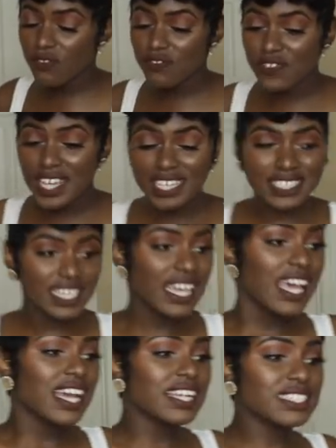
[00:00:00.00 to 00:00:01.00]
fit
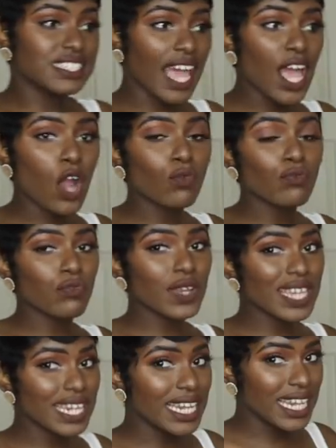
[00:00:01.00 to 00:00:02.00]
because they are
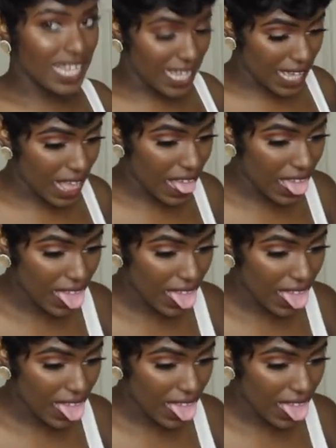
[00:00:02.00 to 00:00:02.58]
really